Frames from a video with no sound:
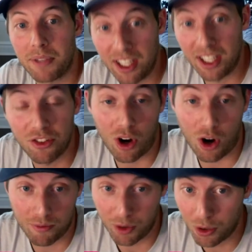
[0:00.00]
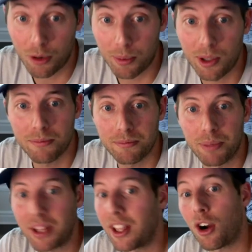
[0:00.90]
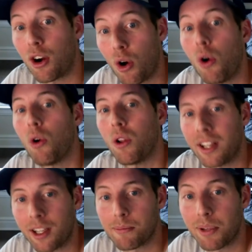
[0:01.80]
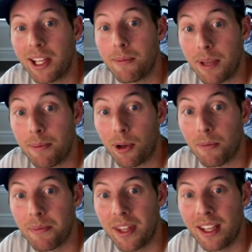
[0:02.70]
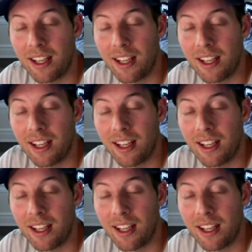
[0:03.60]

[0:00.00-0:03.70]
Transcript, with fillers: kids are vulnerable, but they are whole and complete people.